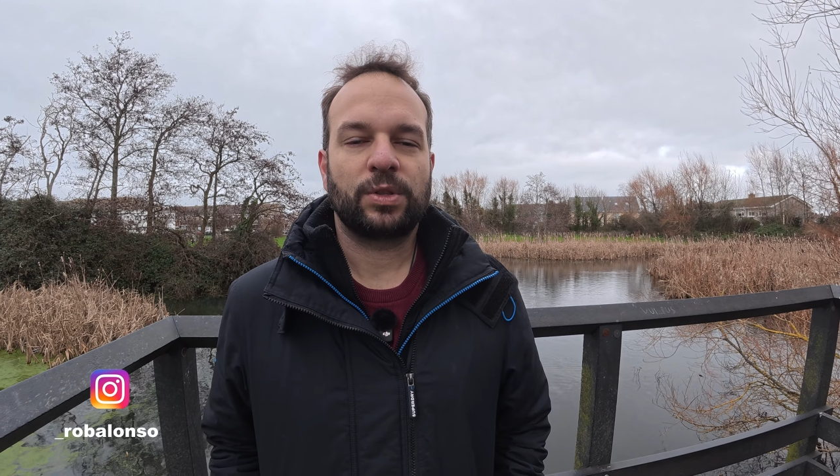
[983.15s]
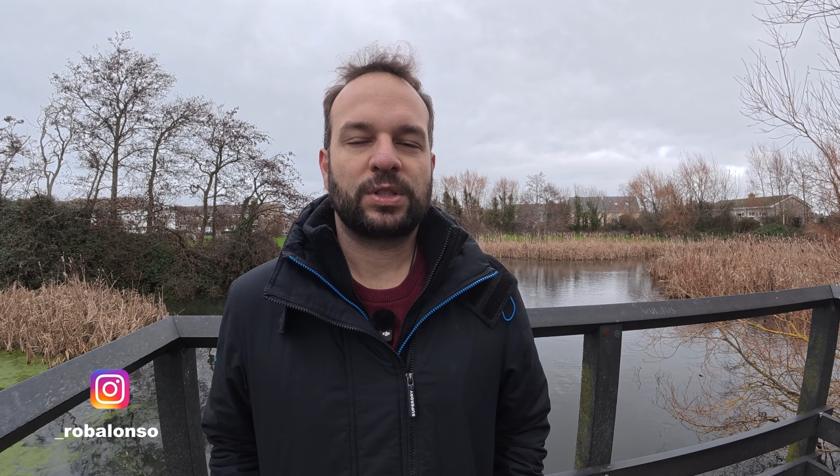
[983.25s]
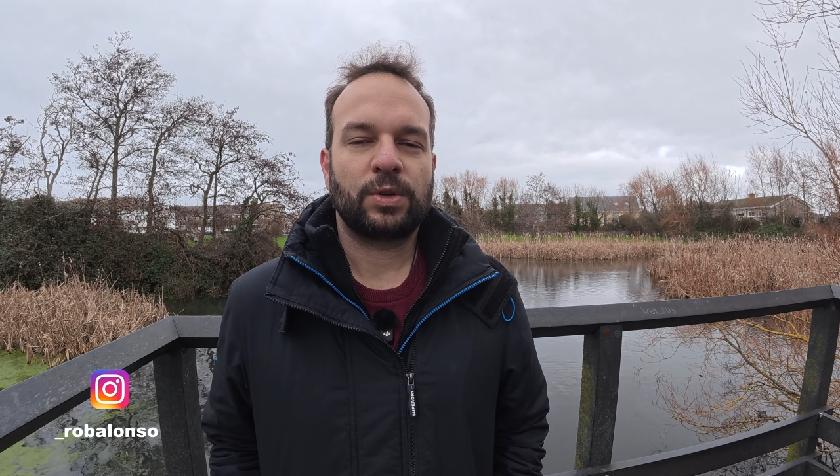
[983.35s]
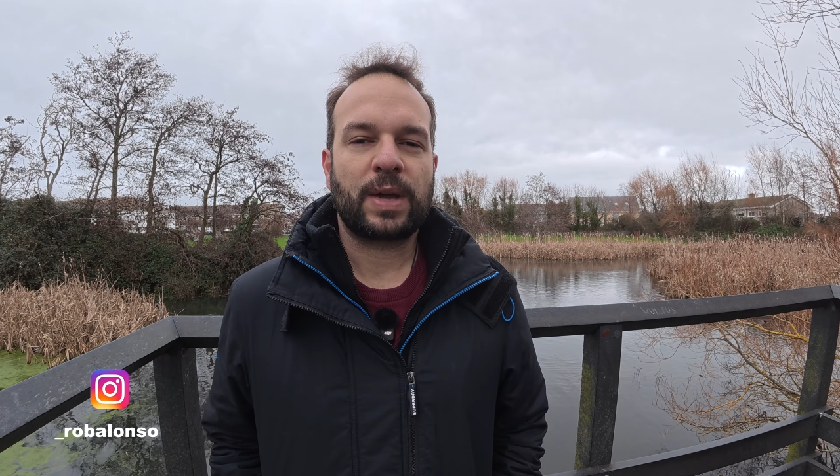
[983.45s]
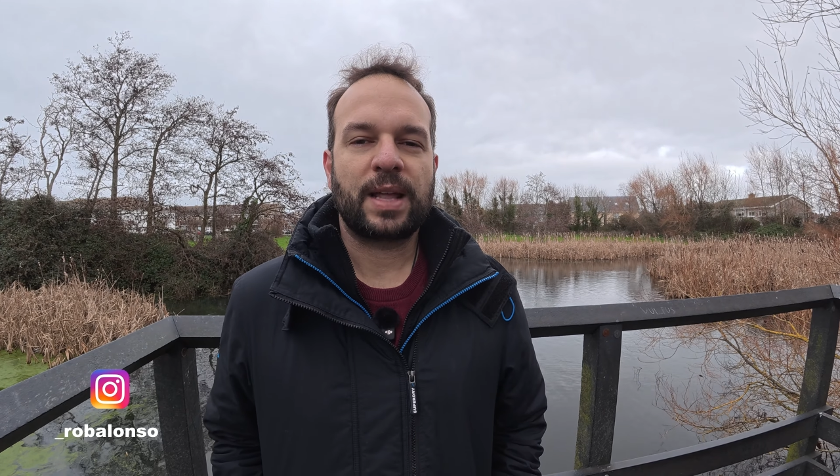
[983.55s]

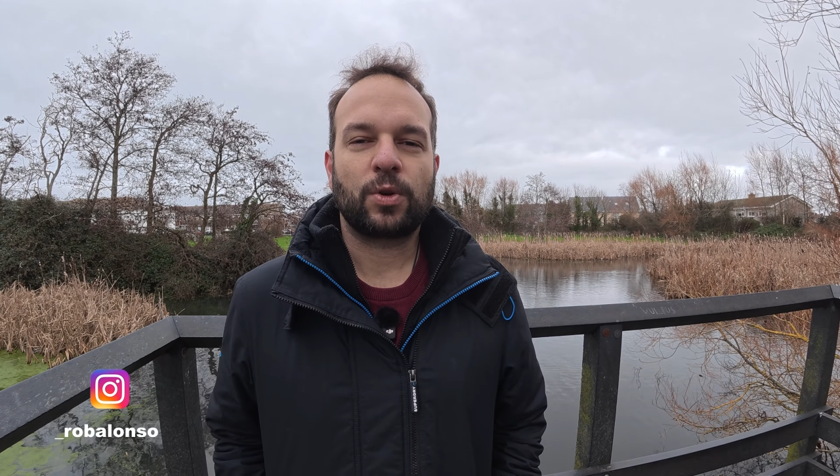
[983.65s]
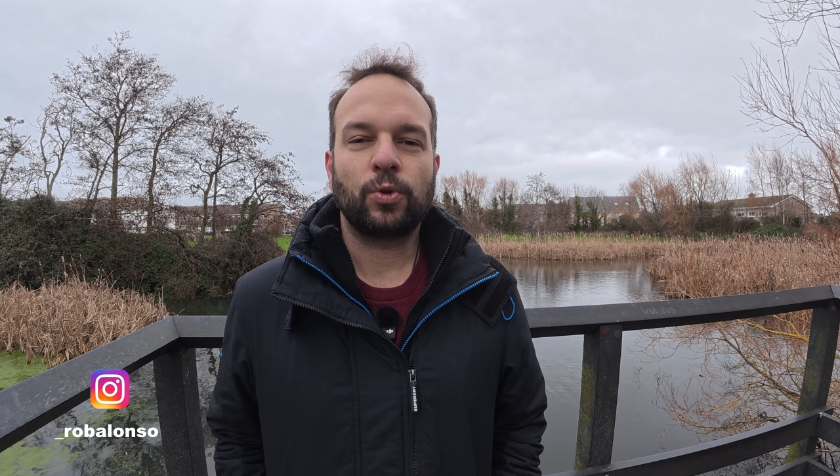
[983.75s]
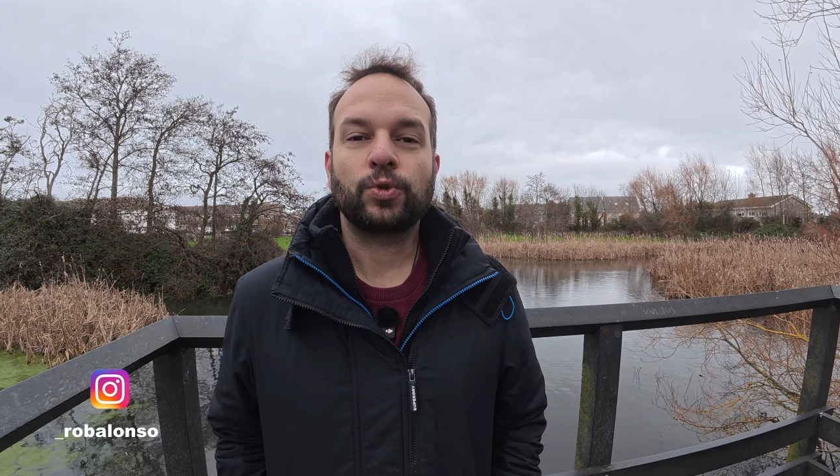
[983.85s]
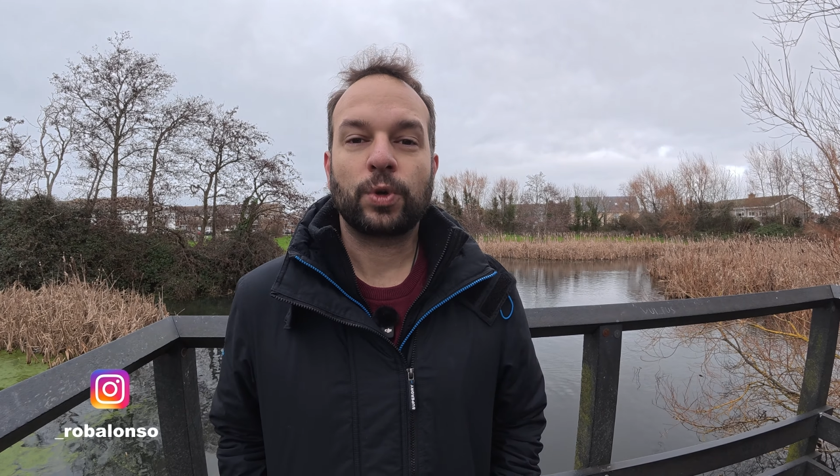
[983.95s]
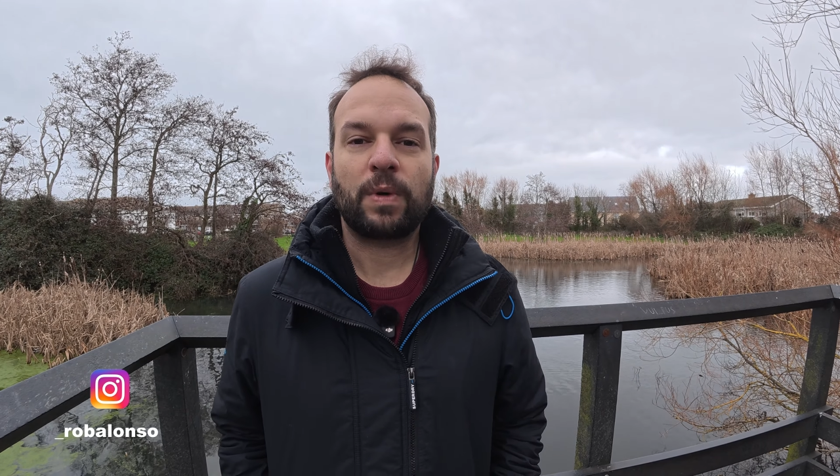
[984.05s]
still can
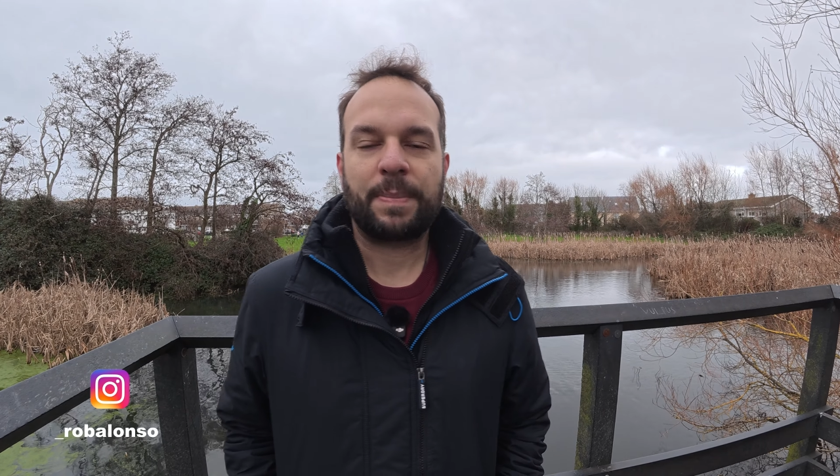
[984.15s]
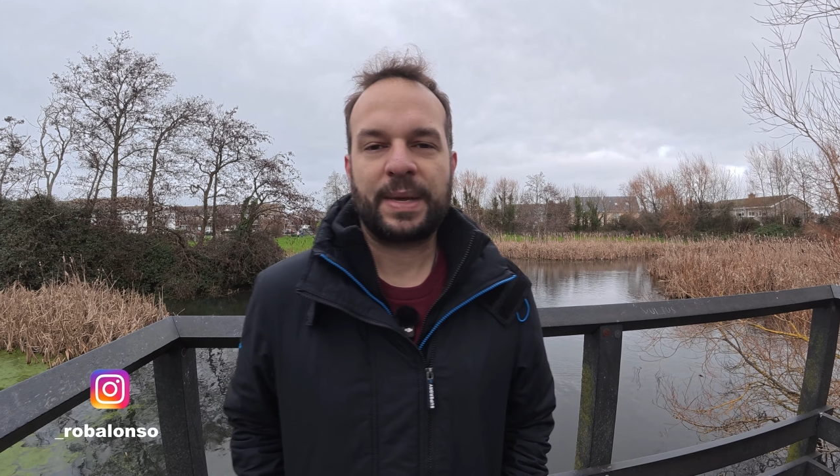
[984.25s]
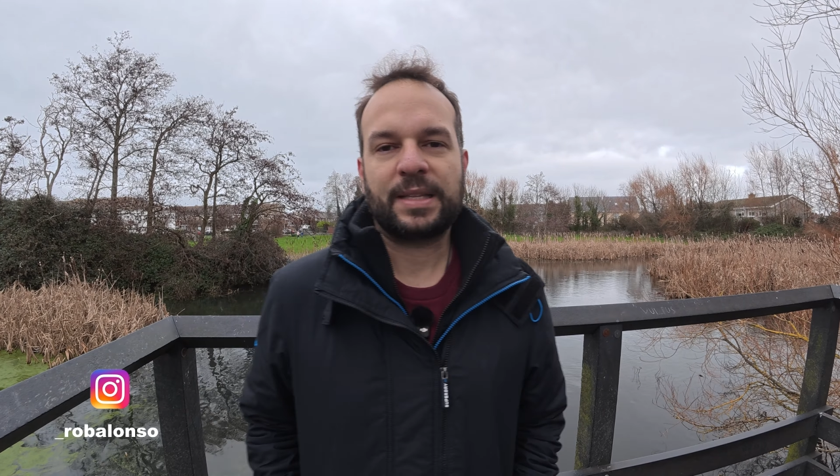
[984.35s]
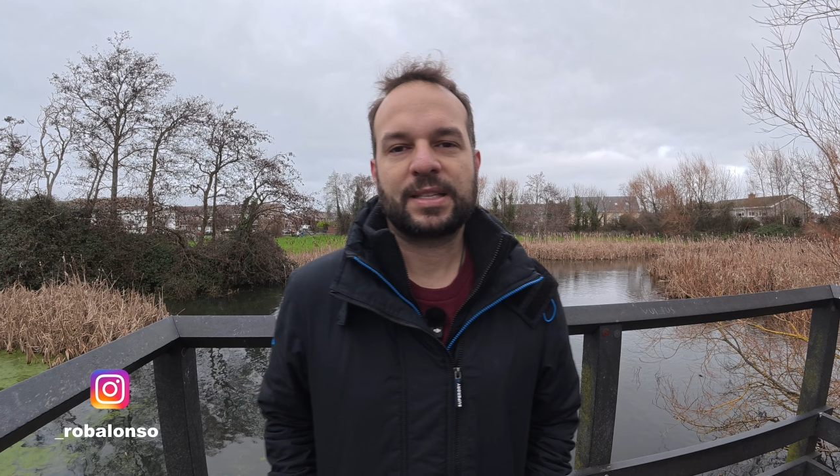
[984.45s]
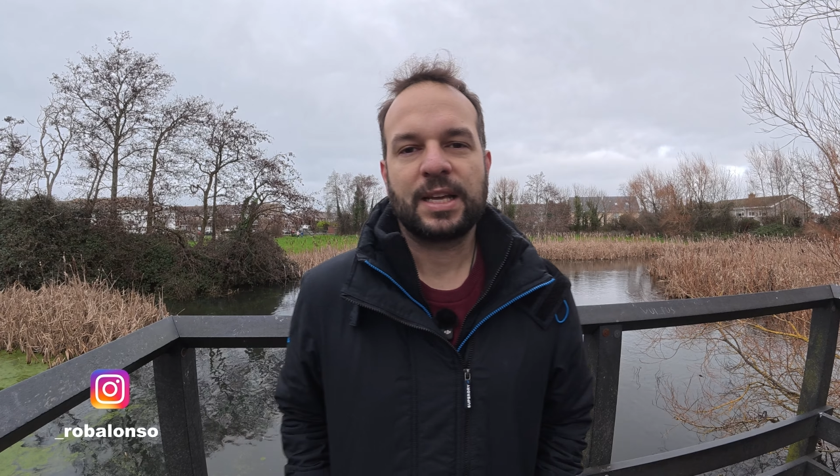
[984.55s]
control a
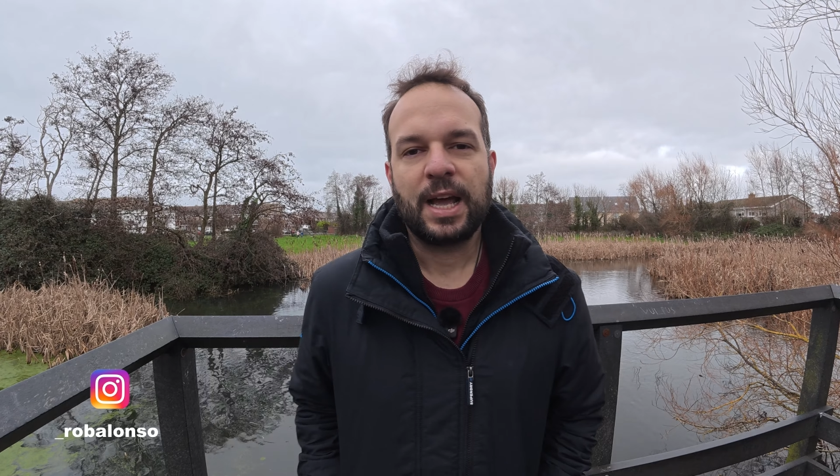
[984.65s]
bit